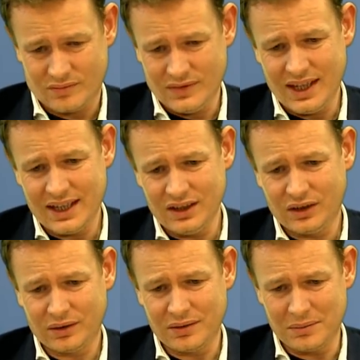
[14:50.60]
that
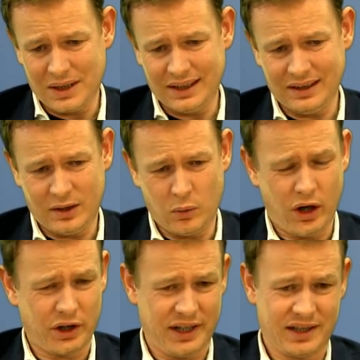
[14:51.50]
it's mildly
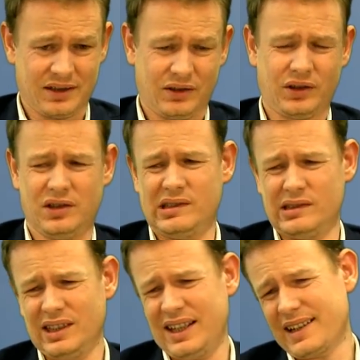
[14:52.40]
worrying.
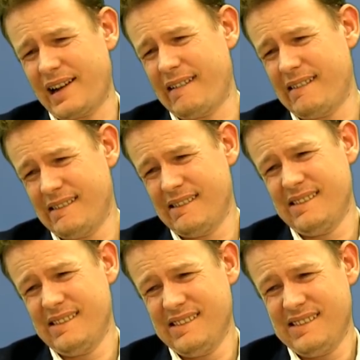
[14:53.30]
So, like,
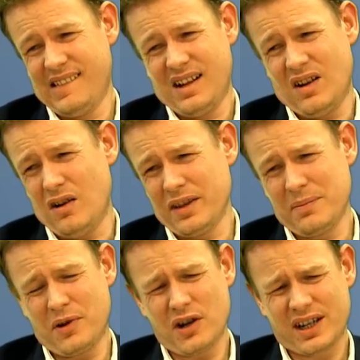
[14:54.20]
over the
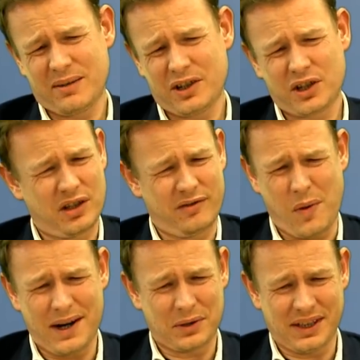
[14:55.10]
board, I'm not sure if
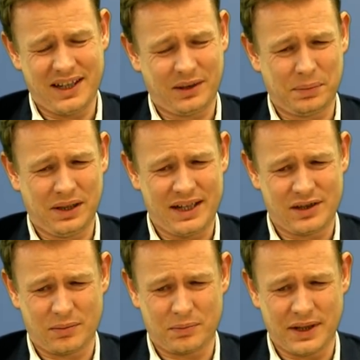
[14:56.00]
white really has a plan
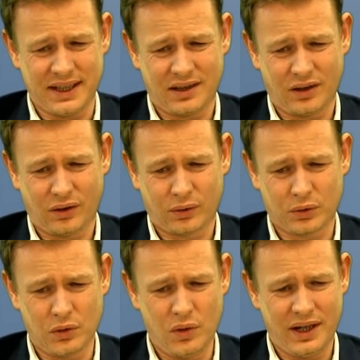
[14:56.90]
to break
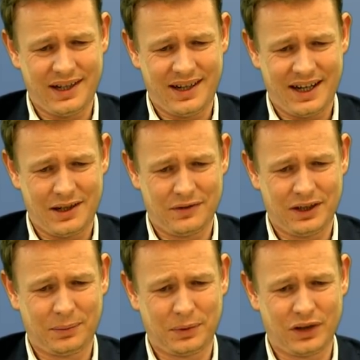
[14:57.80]
through in any of
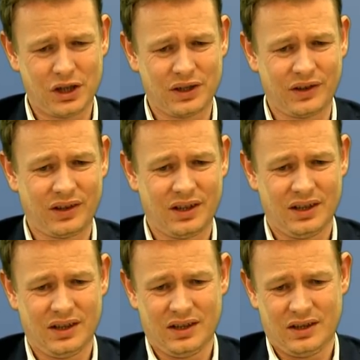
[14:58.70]
these positions.
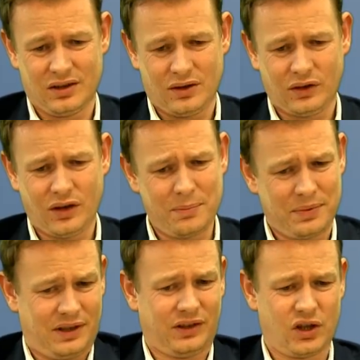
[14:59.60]
Because
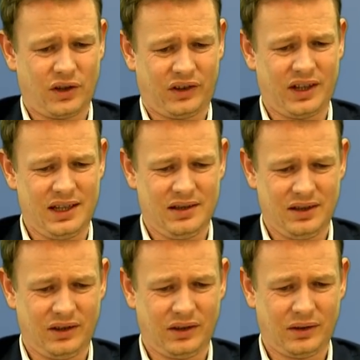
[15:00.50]
companies just say
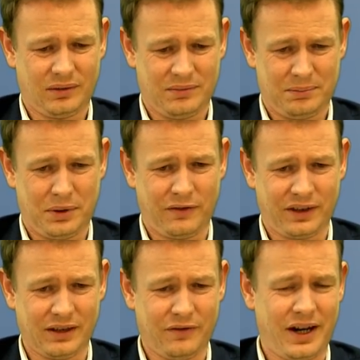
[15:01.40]
this is
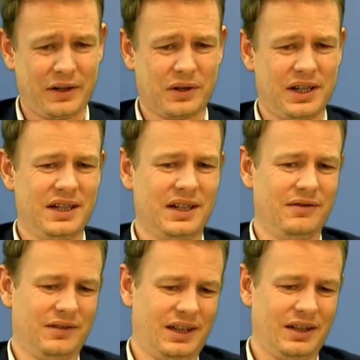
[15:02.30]
perfectly fine, or here
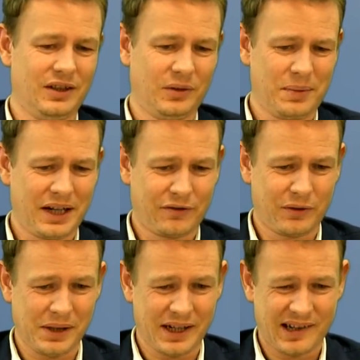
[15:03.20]
even, that it's better for
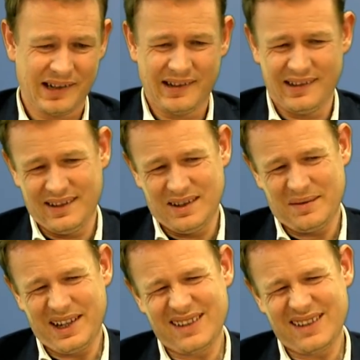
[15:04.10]
black. But